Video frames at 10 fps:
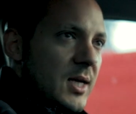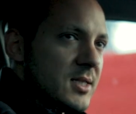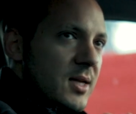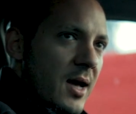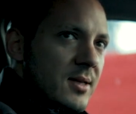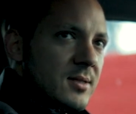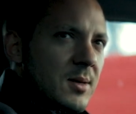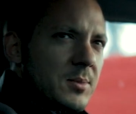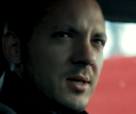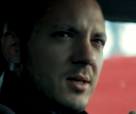That's not
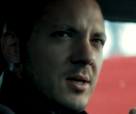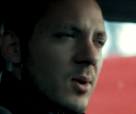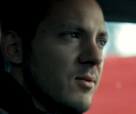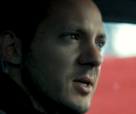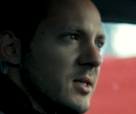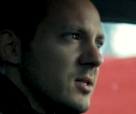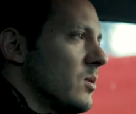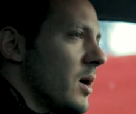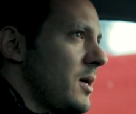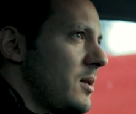something that you ever get,
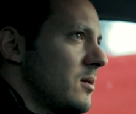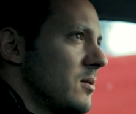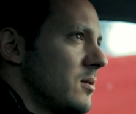right?